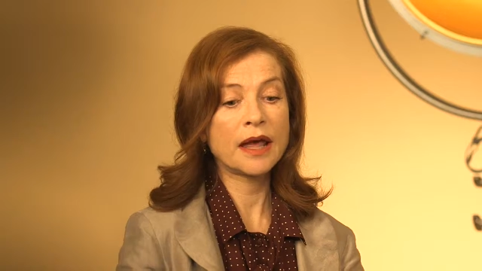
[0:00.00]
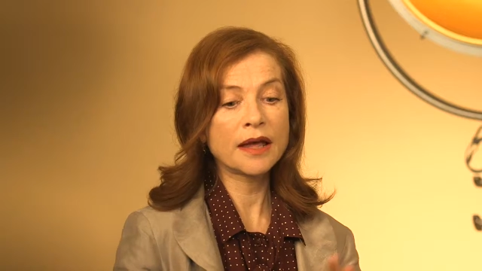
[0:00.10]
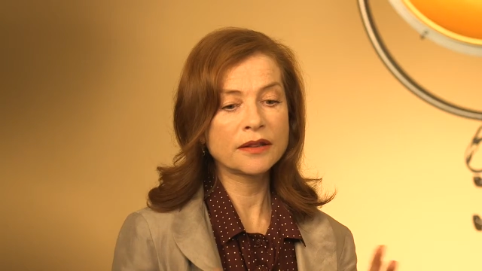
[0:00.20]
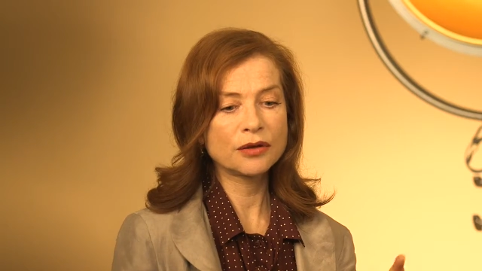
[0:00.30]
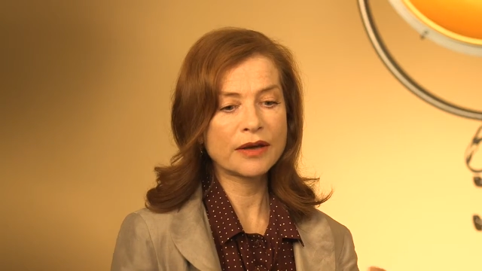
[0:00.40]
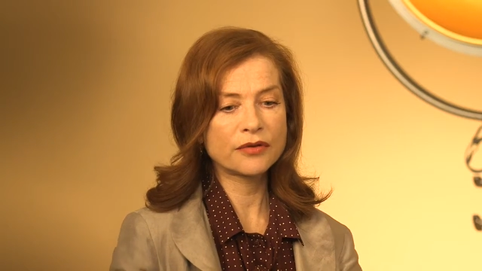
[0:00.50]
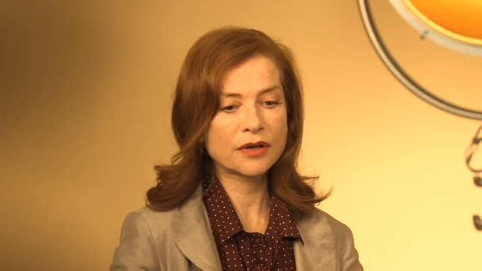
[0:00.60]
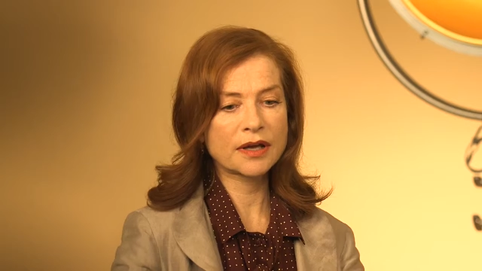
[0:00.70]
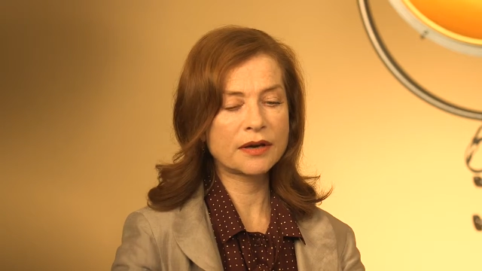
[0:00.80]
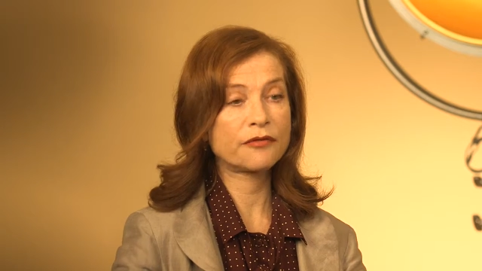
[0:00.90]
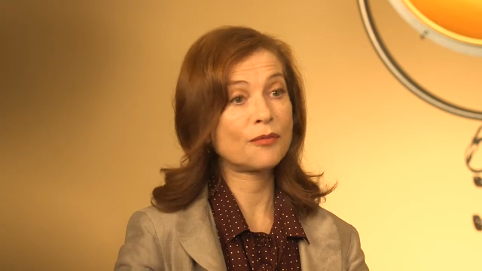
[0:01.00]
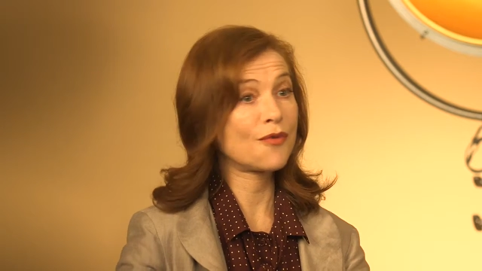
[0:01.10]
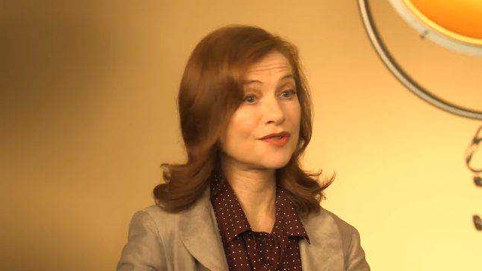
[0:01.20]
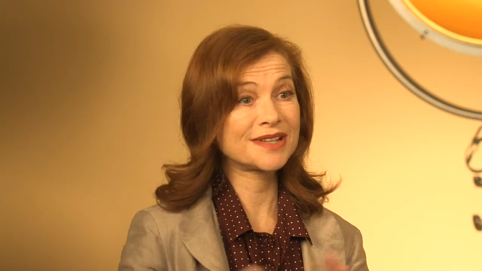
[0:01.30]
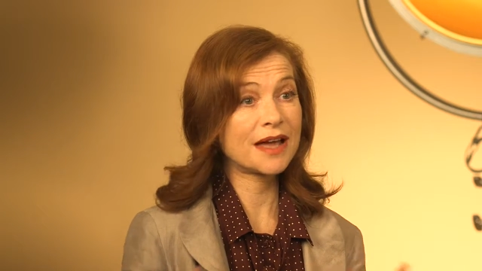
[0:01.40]
the end, you have a kind of a
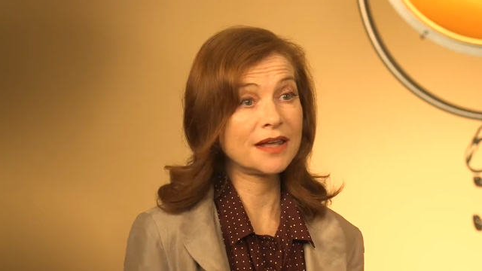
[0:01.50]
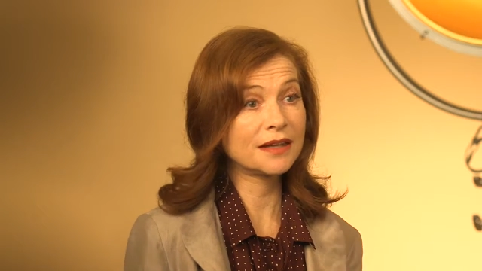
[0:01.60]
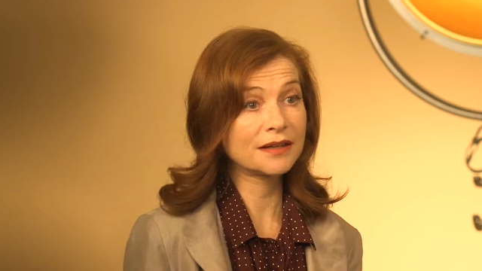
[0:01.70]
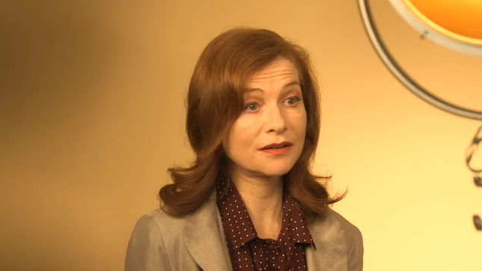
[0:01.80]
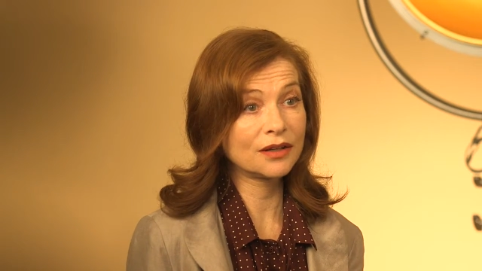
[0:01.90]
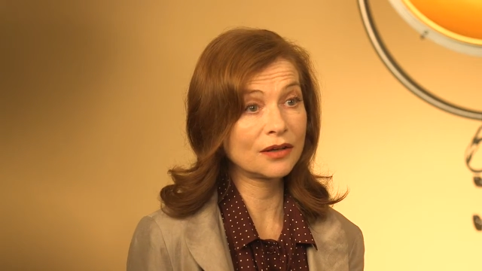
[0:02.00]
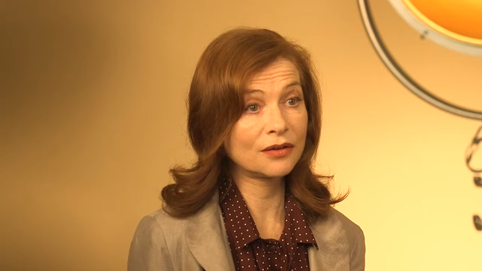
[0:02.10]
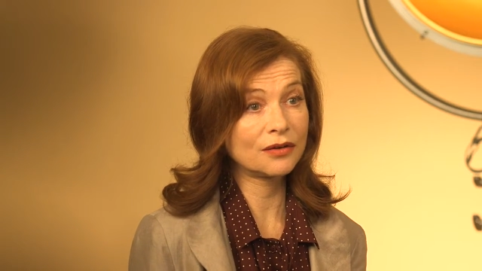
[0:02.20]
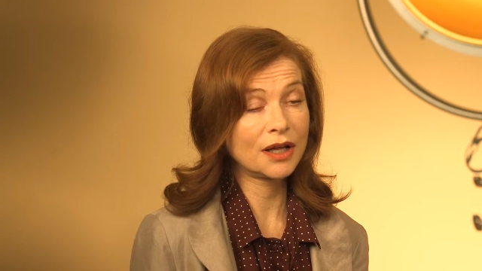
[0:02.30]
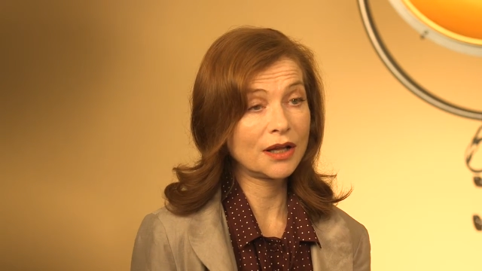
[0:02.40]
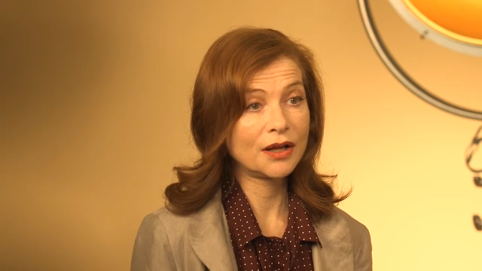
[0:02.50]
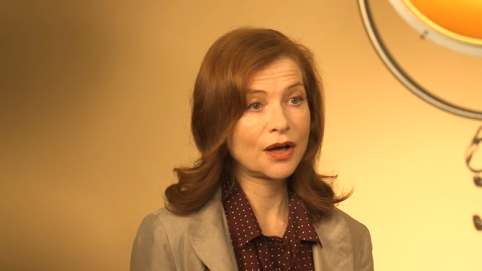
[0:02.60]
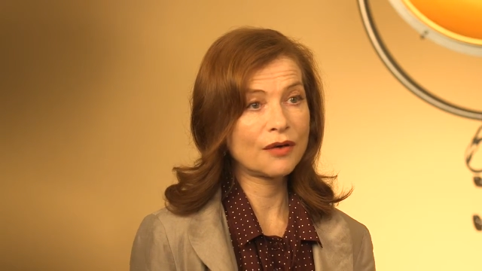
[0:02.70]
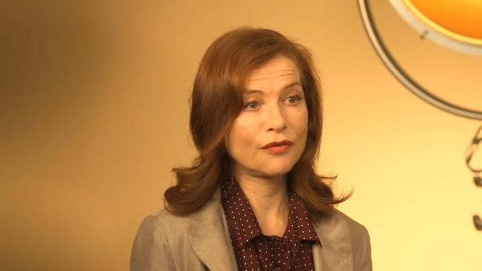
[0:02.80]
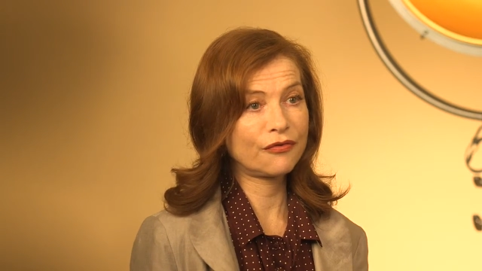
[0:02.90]
mosaic, you know,
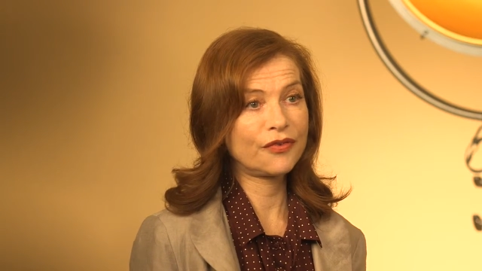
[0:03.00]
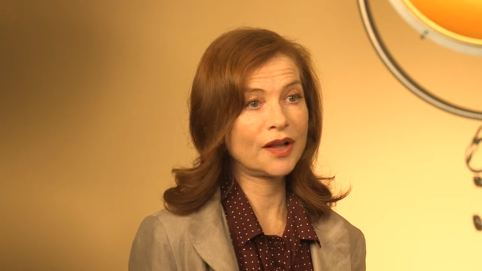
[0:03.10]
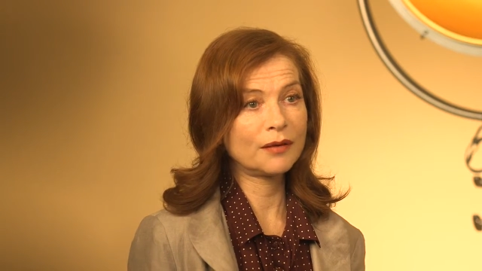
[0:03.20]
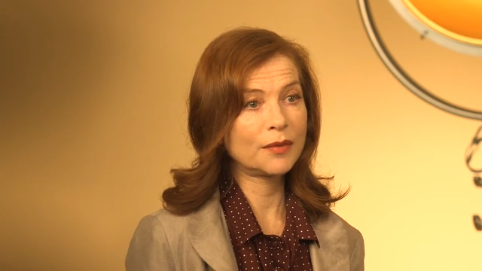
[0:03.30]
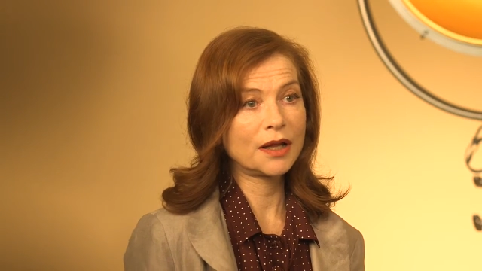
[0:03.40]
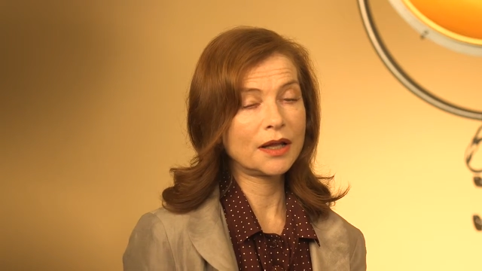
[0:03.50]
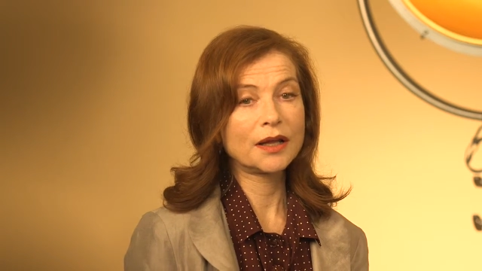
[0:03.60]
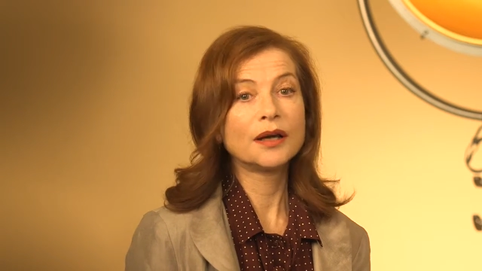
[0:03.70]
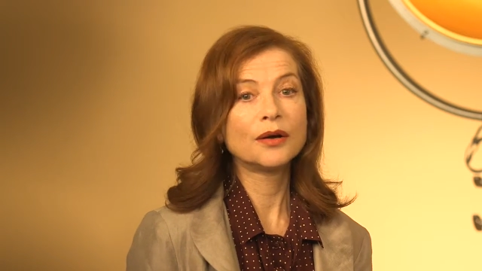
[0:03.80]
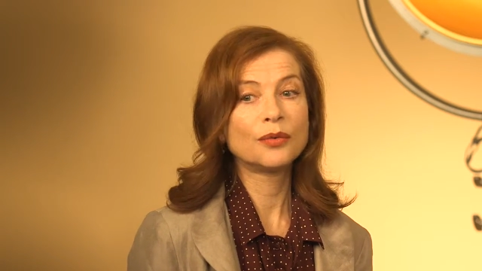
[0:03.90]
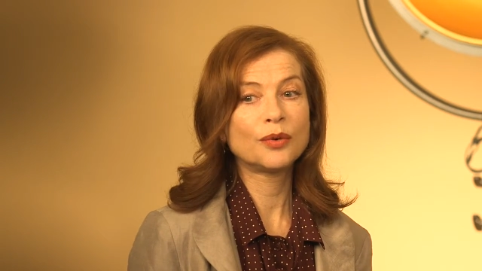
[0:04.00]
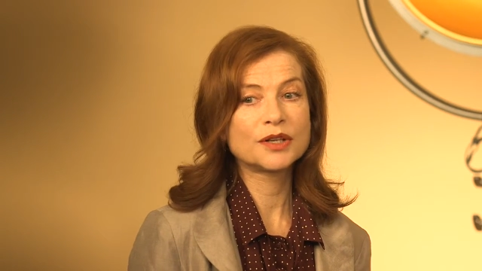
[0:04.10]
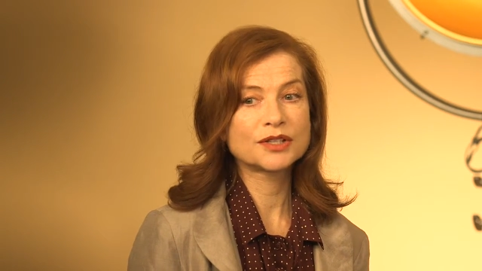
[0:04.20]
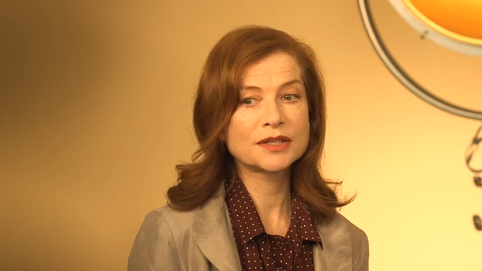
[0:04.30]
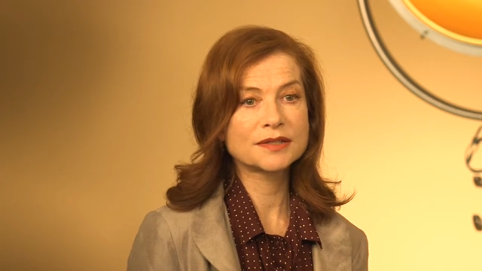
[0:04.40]
of a film
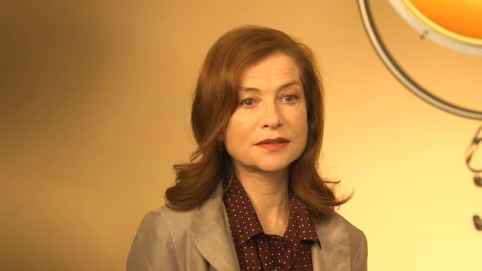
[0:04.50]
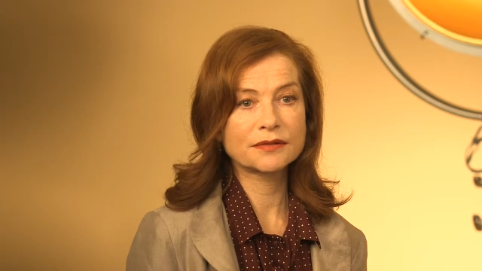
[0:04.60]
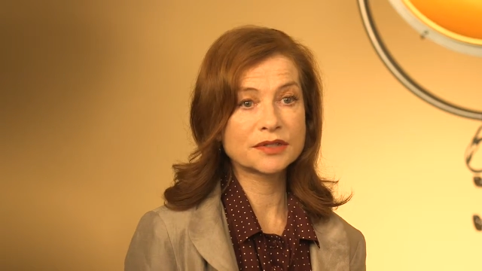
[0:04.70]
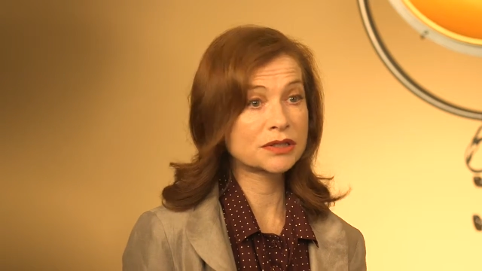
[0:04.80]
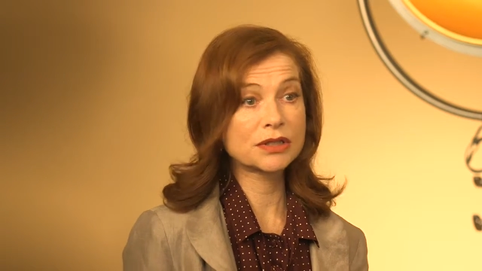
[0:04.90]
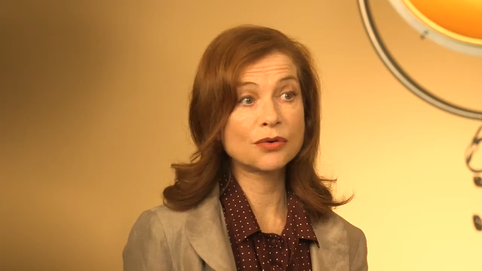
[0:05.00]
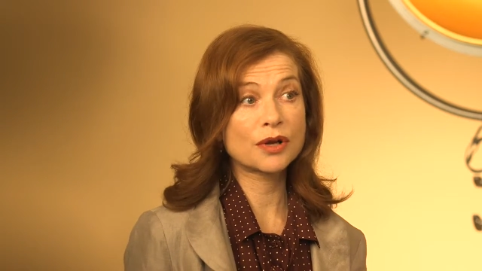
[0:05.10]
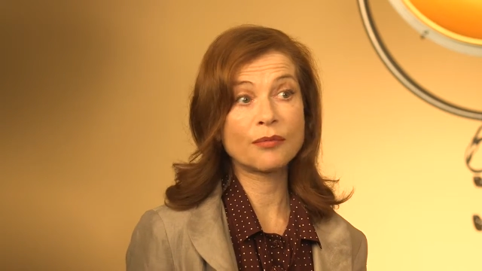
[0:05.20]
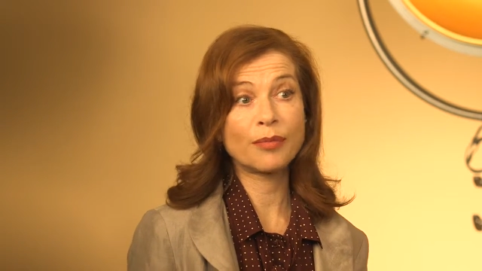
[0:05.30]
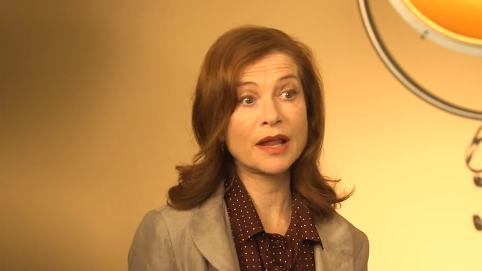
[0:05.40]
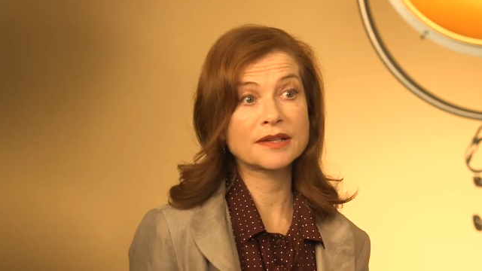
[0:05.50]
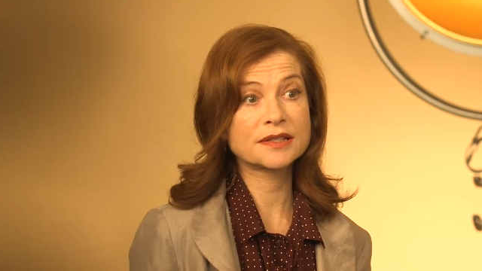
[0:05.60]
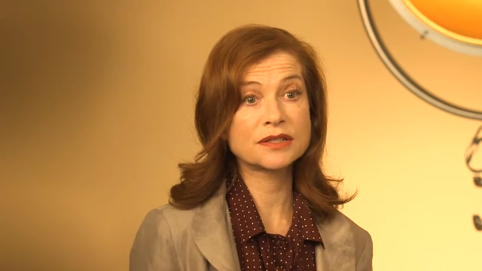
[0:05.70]
which is so complex